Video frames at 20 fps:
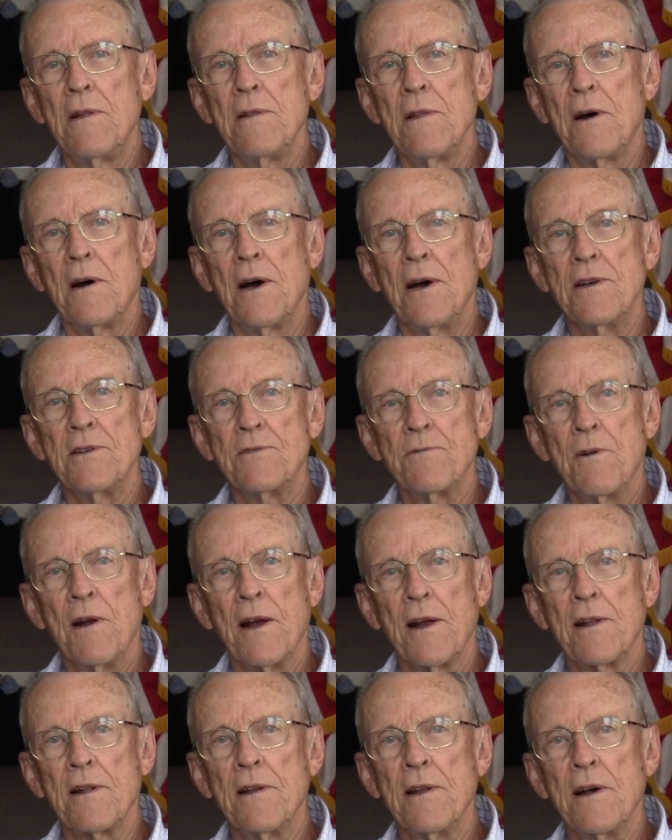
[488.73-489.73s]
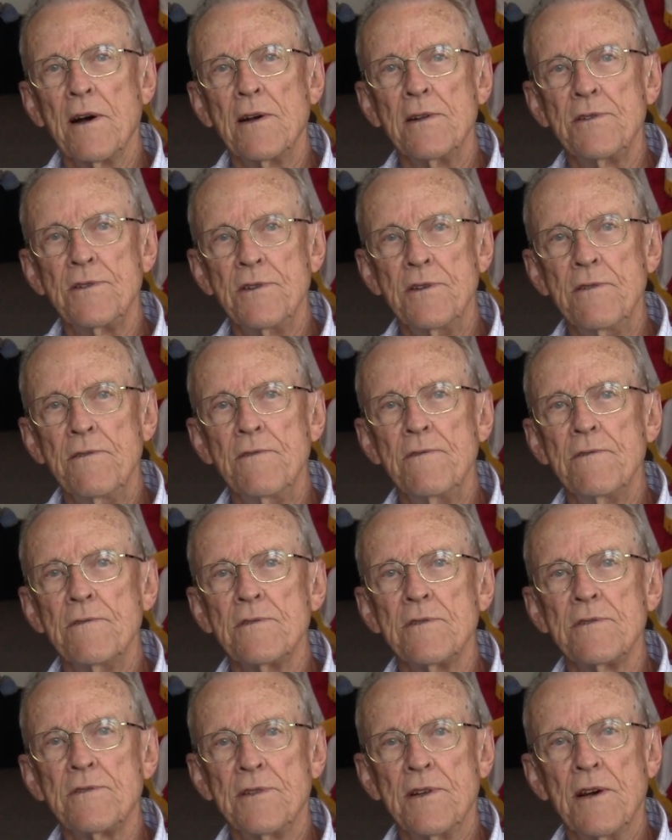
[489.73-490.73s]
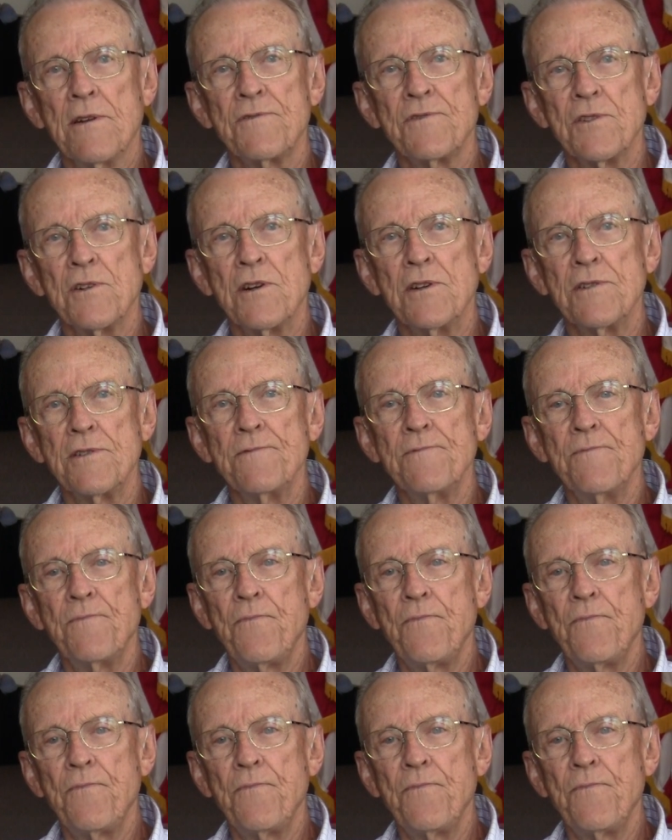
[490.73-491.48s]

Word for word: the highest rank that I achieved, staff sergeant.